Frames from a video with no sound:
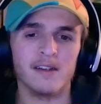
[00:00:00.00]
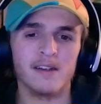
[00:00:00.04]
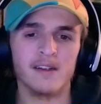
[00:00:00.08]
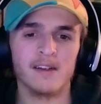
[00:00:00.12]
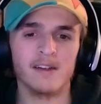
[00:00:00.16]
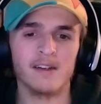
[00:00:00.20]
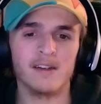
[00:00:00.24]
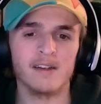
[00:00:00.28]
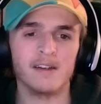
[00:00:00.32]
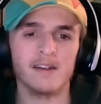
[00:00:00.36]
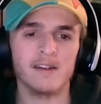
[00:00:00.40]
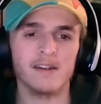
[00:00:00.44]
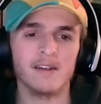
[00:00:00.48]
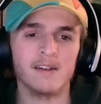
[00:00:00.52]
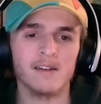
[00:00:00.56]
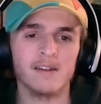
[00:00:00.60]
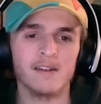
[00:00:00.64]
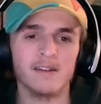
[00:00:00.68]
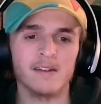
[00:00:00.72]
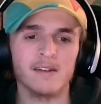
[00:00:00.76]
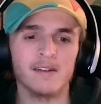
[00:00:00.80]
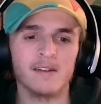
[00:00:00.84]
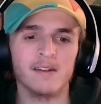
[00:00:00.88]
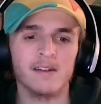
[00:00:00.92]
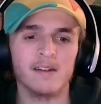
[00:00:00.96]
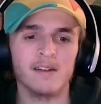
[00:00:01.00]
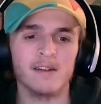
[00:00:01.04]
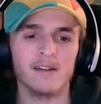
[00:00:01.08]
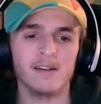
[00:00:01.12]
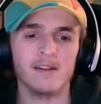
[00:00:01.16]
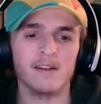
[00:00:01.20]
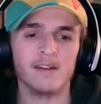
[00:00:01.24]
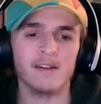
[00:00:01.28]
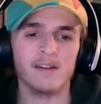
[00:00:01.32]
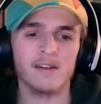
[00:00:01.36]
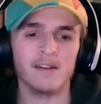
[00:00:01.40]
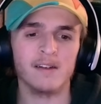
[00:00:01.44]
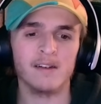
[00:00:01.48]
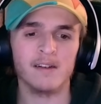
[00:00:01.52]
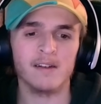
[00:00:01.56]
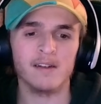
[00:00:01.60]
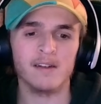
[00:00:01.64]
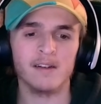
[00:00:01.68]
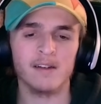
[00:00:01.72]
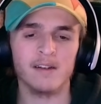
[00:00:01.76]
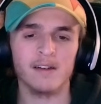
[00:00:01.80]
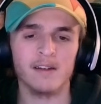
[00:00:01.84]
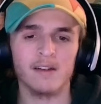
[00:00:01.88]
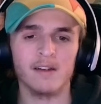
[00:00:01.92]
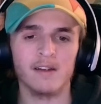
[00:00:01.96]

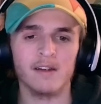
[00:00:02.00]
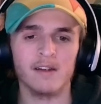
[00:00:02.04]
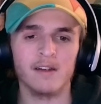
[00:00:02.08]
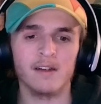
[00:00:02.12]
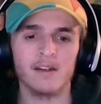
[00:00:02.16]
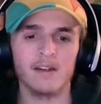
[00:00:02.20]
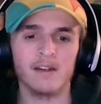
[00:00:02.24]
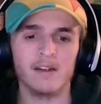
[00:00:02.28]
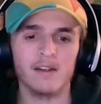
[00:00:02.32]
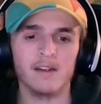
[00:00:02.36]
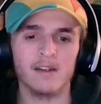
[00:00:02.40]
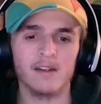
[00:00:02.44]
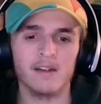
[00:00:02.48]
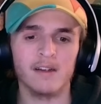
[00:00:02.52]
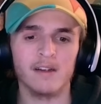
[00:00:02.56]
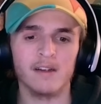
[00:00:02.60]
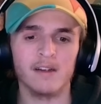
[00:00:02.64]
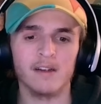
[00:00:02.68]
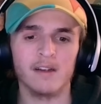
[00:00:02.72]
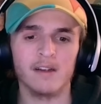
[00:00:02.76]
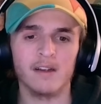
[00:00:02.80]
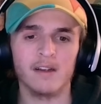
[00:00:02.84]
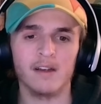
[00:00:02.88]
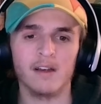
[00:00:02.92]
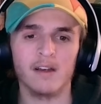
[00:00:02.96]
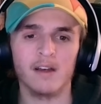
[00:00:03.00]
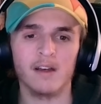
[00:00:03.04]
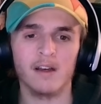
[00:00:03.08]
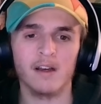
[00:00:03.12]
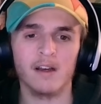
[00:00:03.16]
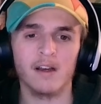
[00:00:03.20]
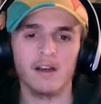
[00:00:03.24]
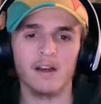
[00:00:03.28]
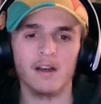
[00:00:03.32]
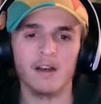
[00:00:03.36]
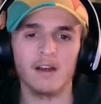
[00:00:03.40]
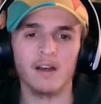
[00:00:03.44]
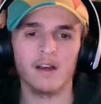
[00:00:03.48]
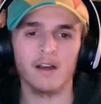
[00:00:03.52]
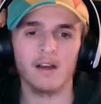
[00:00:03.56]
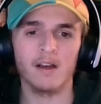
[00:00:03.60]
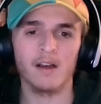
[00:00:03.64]
(silence)